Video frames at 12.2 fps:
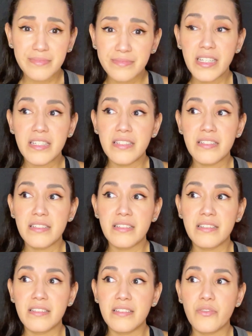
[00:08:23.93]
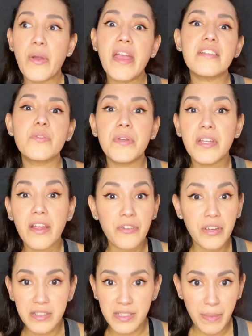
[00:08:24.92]
in ways we never
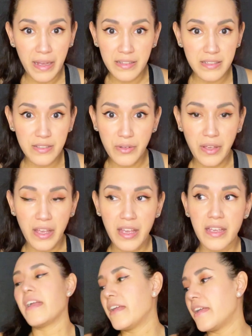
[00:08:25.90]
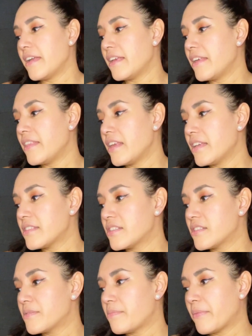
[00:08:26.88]
expect. Okay,
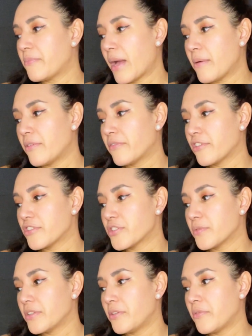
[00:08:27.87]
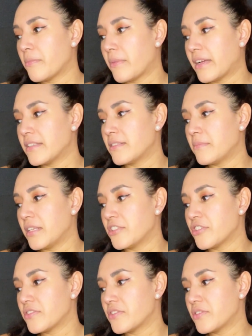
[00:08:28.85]
this Bible verse really reminded me
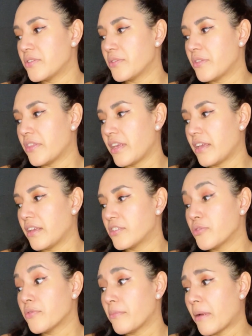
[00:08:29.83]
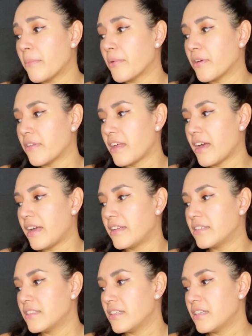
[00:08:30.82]
just to remember that
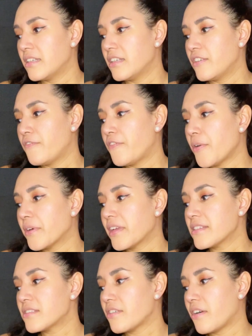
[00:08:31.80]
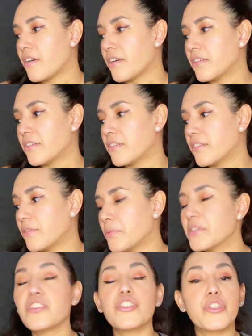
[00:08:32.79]
focus on
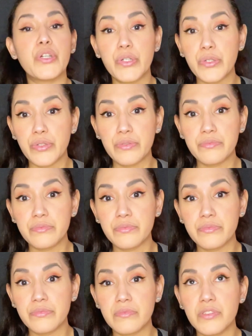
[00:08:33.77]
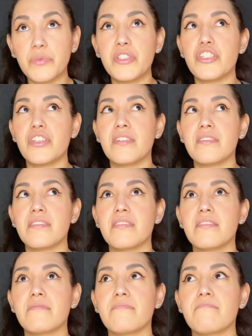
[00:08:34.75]
what's eternal, which
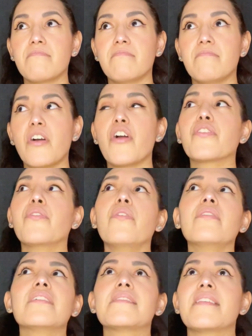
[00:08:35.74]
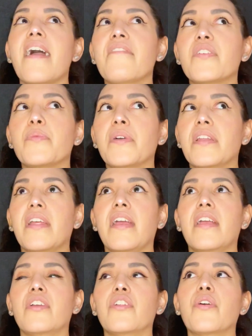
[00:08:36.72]
is our goal is heaven one day.
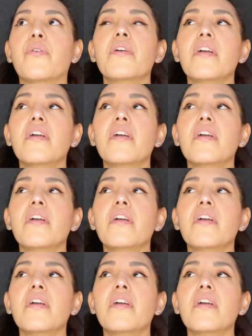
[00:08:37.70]
You know,